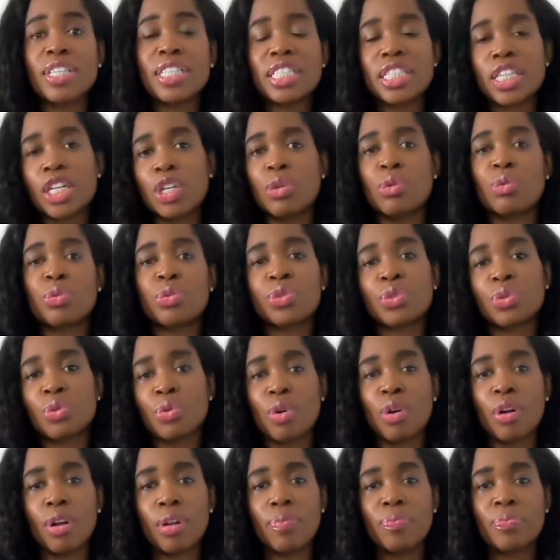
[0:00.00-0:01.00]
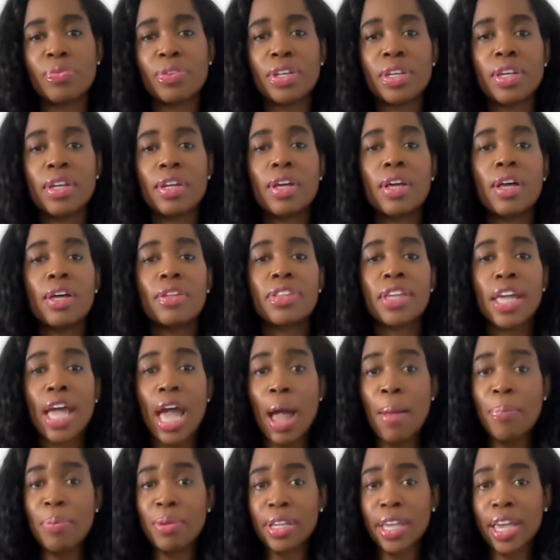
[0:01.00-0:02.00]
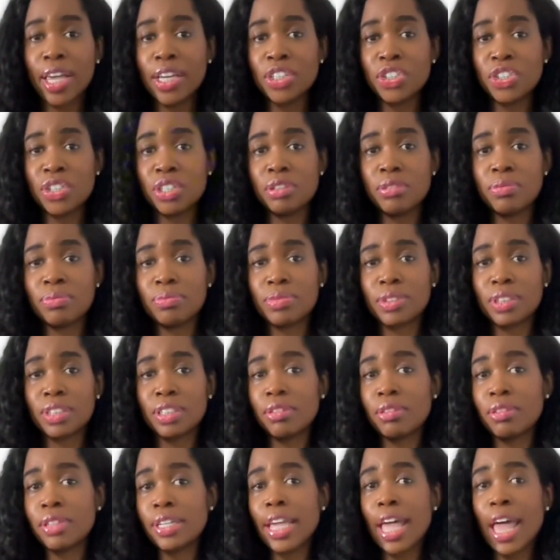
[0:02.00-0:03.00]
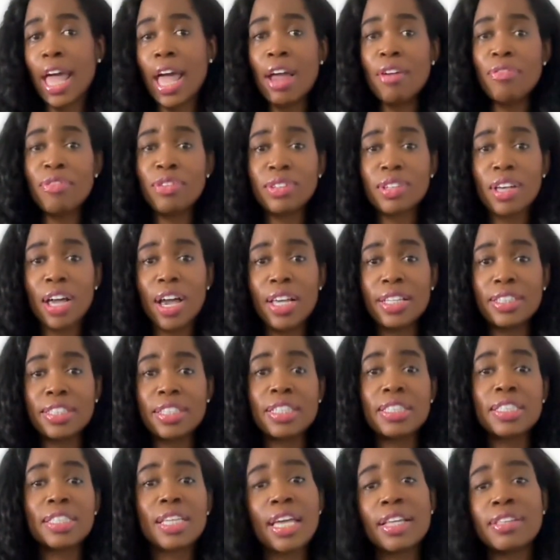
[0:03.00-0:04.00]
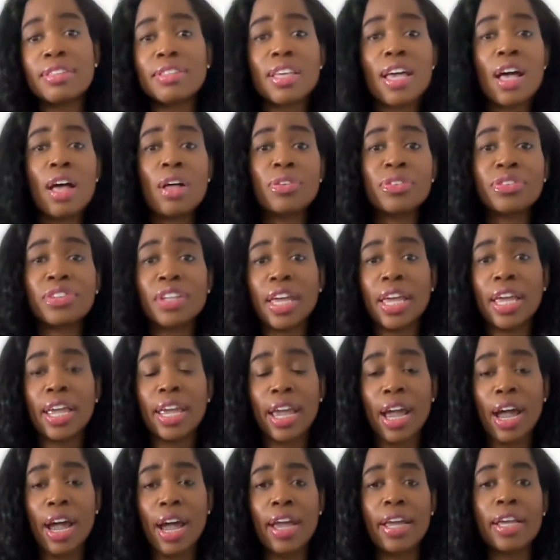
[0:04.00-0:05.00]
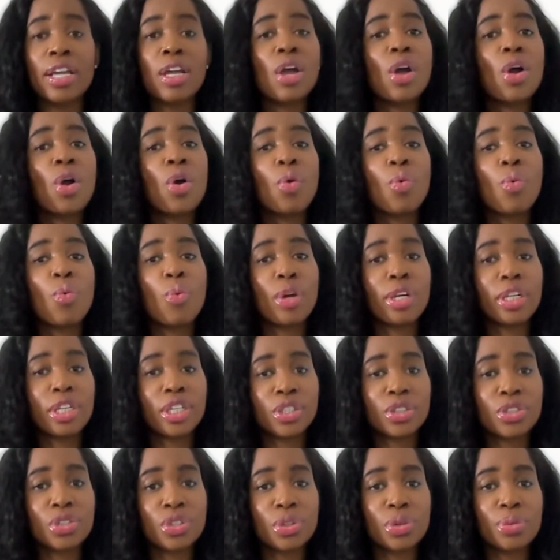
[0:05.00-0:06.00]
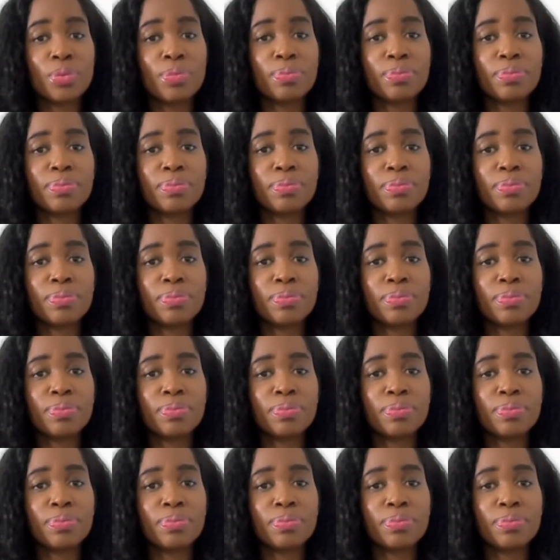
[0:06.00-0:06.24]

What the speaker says: single tool. The application literally advertises and tells the AI what it can do.